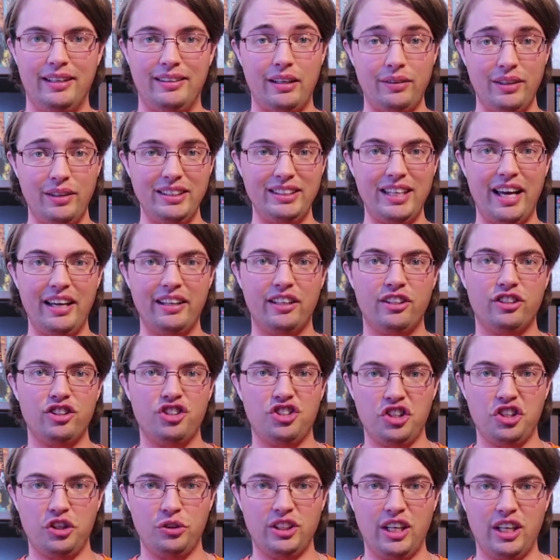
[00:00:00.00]
Now this icon
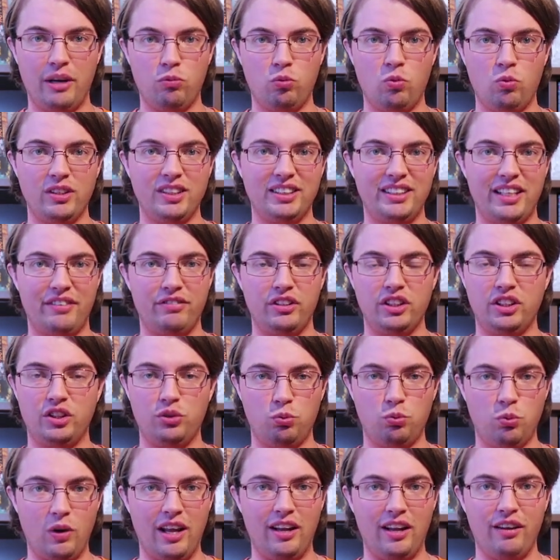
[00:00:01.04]
shows up once every
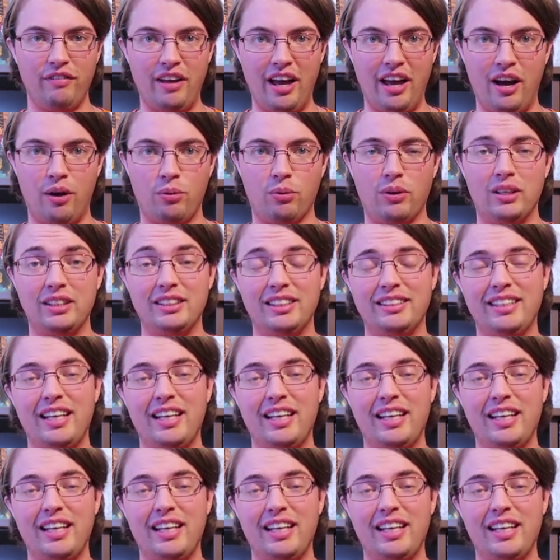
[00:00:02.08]
12 hours,